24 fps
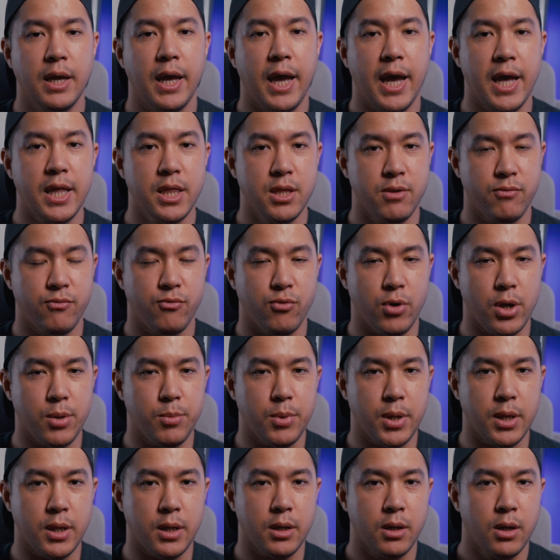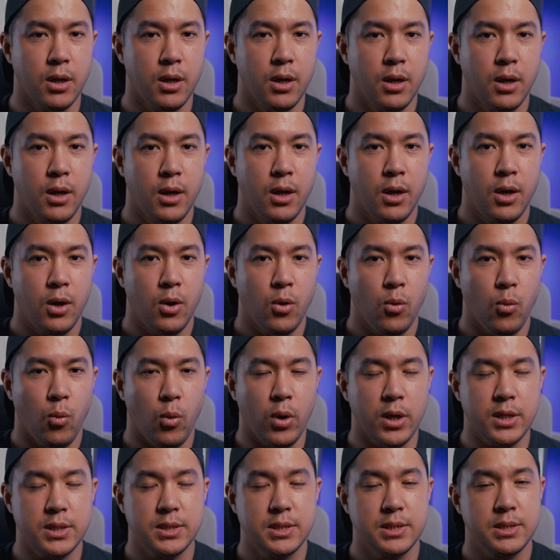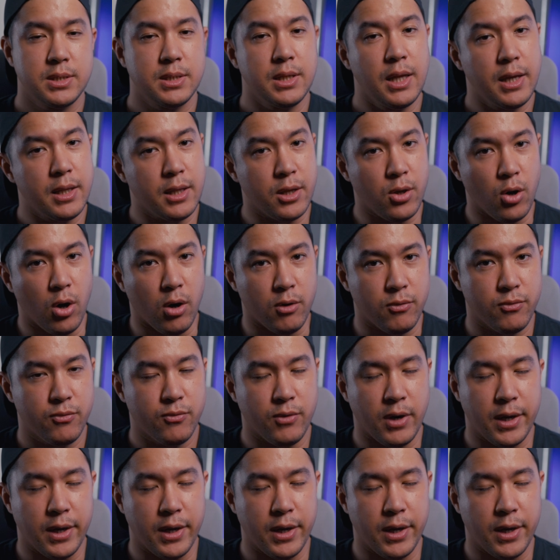and the framing was slightly off.